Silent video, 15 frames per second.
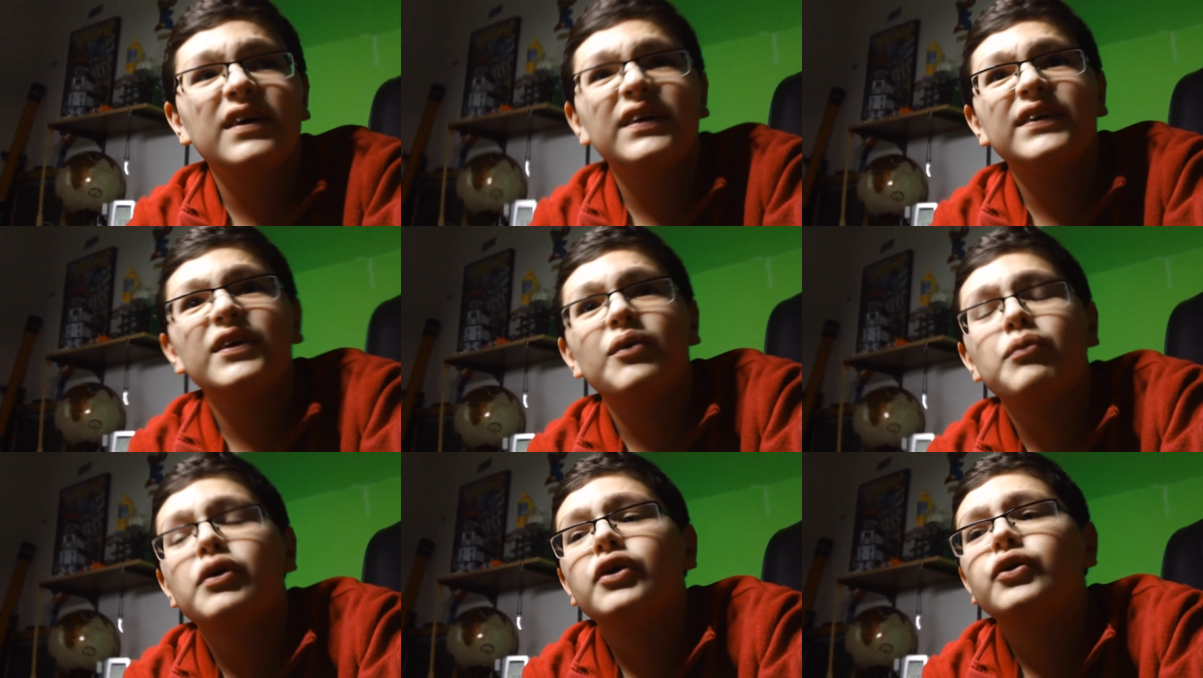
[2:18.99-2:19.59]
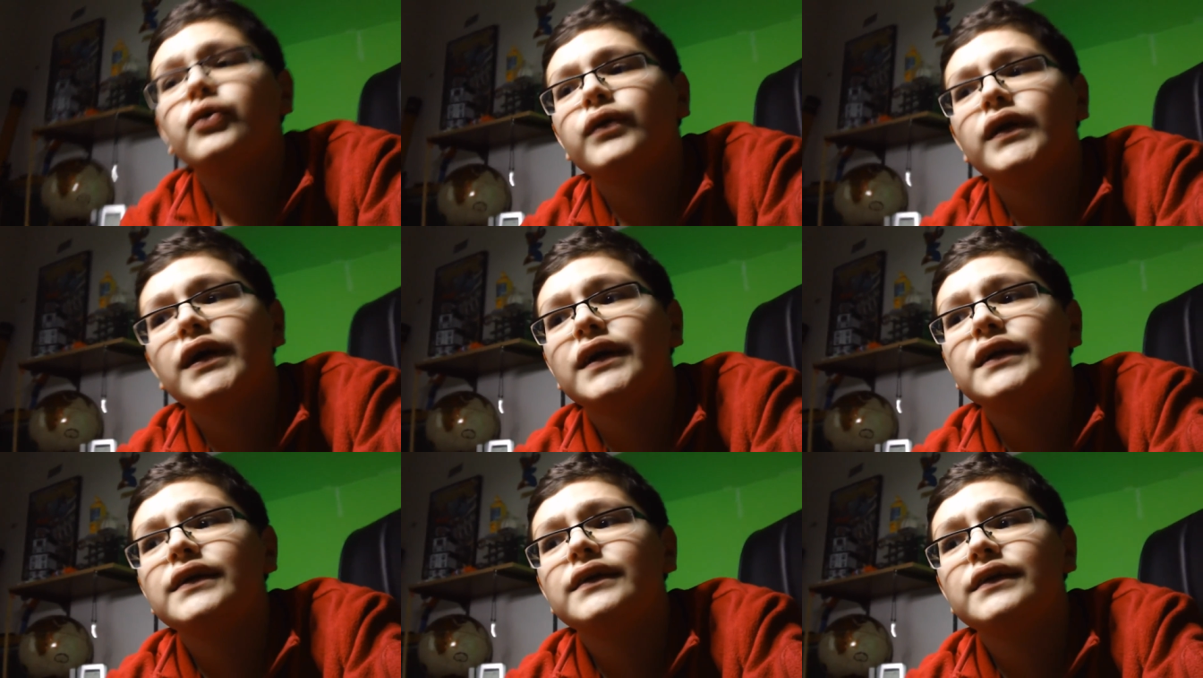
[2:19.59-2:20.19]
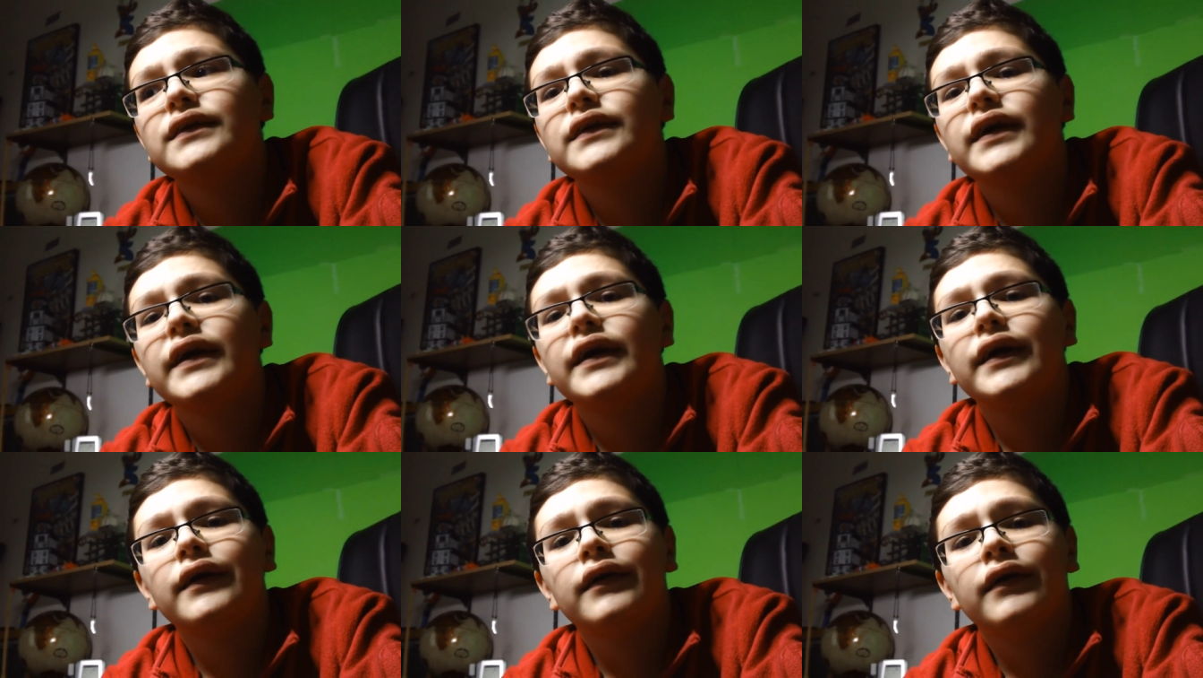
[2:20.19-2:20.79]
So I'm going to do that
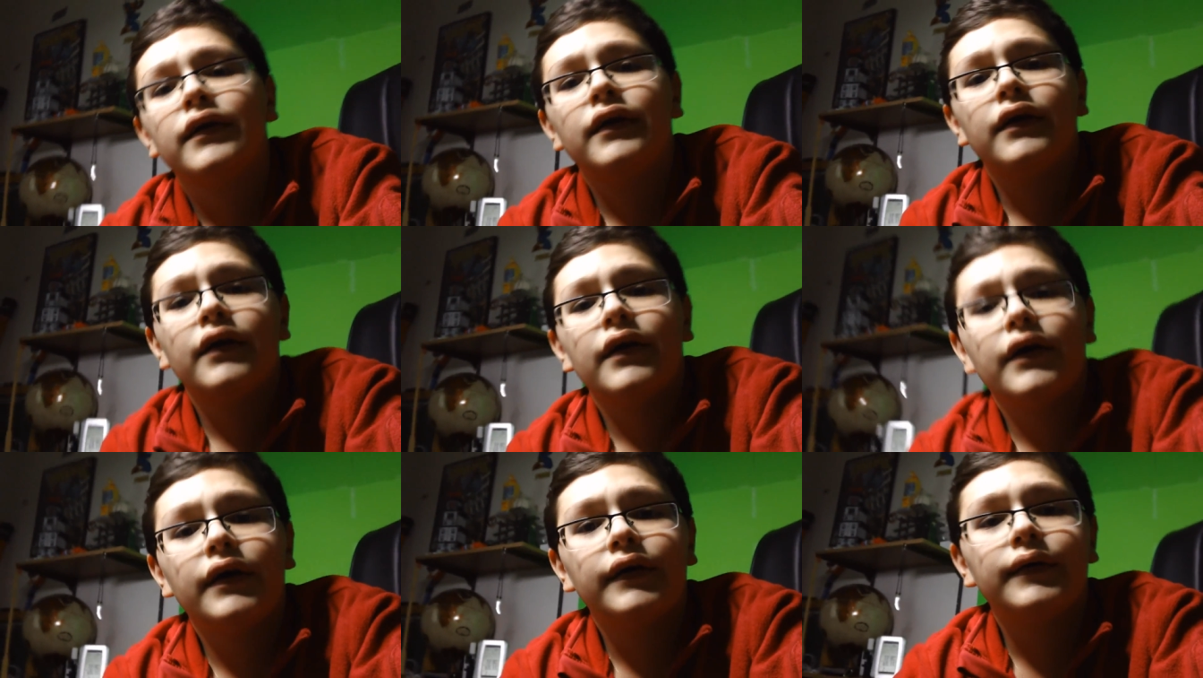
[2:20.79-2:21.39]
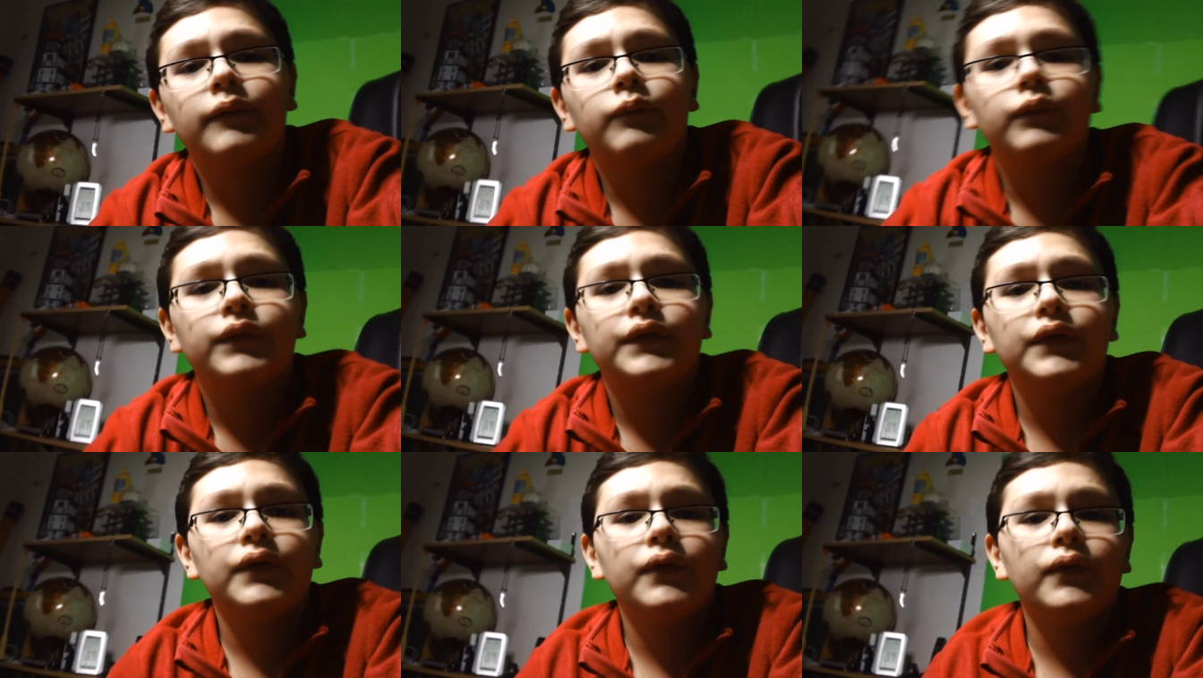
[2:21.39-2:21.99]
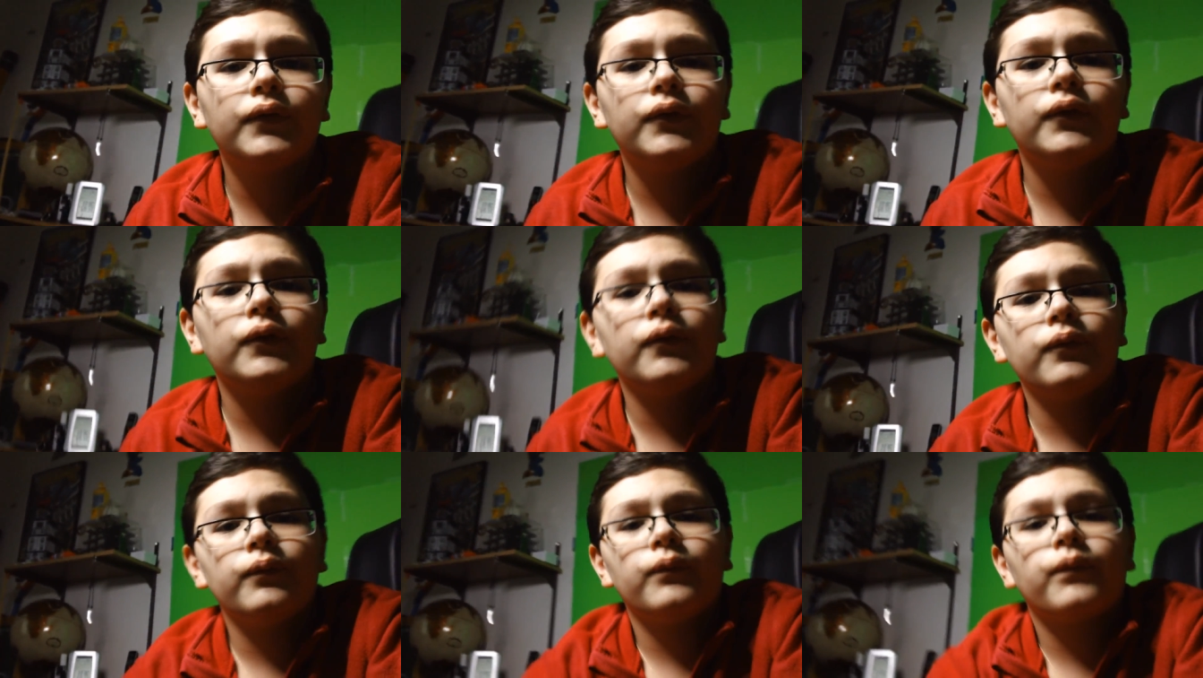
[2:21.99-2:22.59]
today. Um,
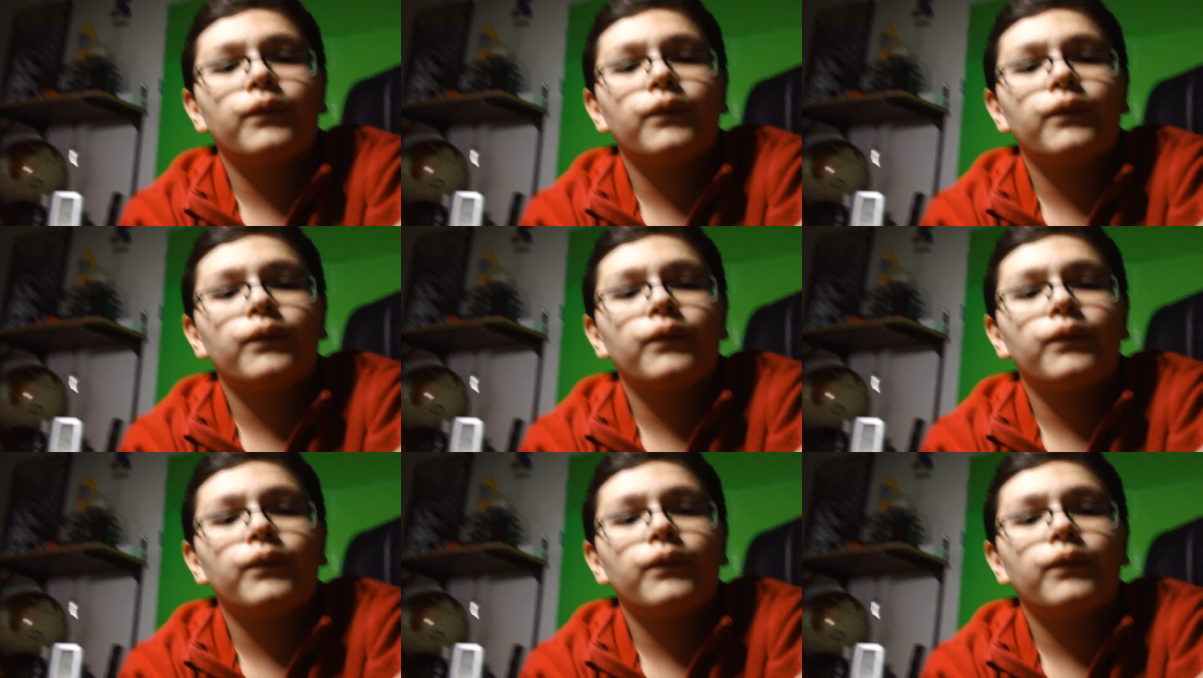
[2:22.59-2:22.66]
so